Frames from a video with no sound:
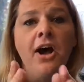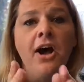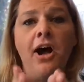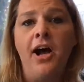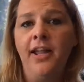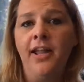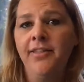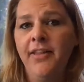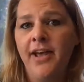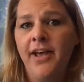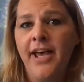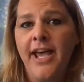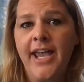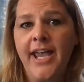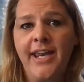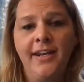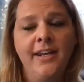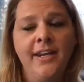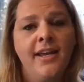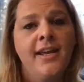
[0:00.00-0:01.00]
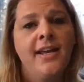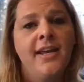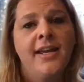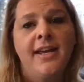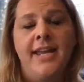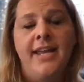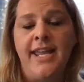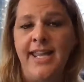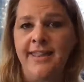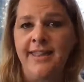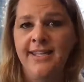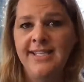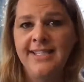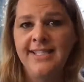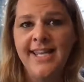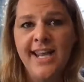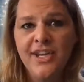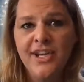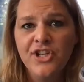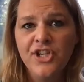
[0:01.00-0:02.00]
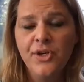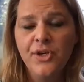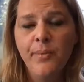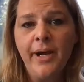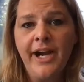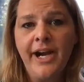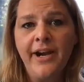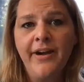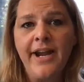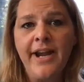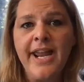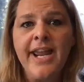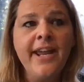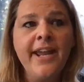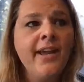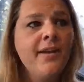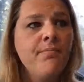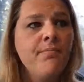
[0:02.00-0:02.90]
online in the sanctuary,